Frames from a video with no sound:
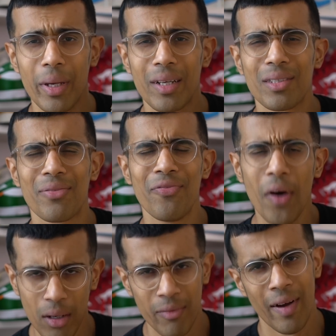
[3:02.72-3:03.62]
because
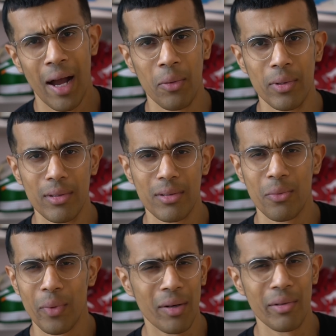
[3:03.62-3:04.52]
vowels,
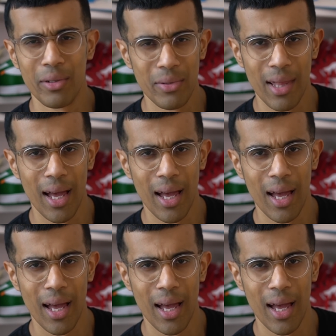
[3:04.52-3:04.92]
we don't use